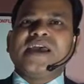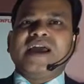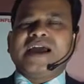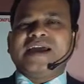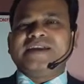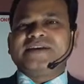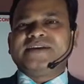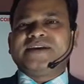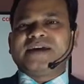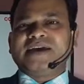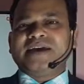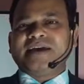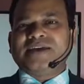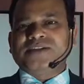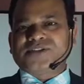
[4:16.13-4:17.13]
And
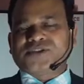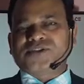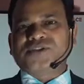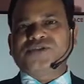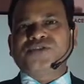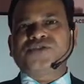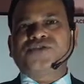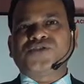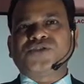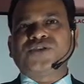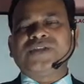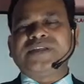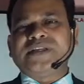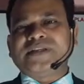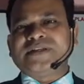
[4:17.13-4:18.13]
so
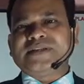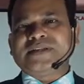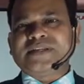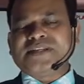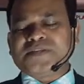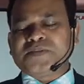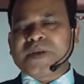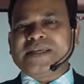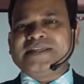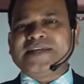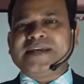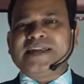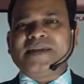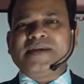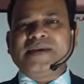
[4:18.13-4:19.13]
this is
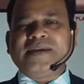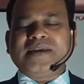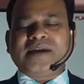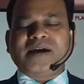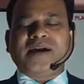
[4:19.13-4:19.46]
basically